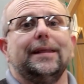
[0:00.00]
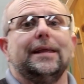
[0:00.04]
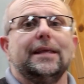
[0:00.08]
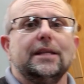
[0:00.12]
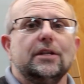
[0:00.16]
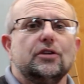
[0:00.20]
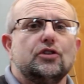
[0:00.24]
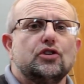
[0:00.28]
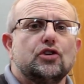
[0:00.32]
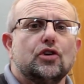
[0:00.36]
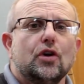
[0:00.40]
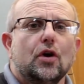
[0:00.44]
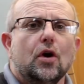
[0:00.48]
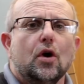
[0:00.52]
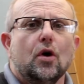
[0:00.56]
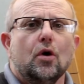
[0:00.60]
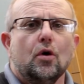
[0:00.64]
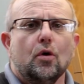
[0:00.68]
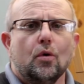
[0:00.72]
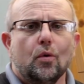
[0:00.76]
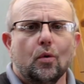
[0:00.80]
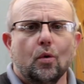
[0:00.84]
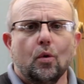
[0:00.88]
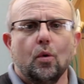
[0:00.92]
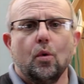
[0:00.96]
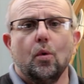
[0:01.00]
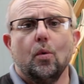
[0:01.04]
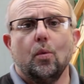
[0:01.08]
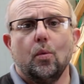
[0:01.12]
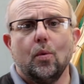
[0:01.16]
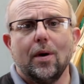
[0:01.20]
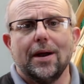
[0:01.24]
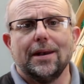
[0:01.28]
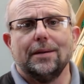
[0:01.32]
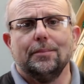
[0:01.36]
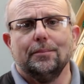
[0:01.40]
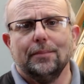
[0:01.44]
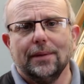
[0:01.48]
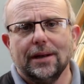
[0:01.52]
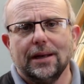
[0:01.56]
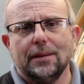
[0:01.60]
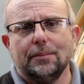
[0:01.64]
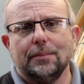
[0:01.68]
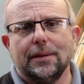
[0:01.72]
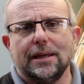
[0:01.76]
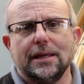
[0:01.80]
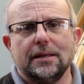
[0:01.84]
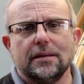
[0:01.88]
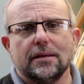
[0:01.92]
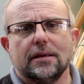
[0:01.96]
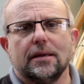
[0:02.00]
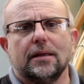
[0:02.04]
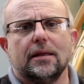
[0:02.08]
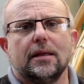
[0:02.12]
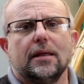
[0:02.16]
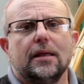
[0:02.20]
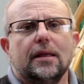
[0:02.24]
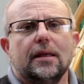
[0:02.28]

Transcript: inch or 1 millimeter,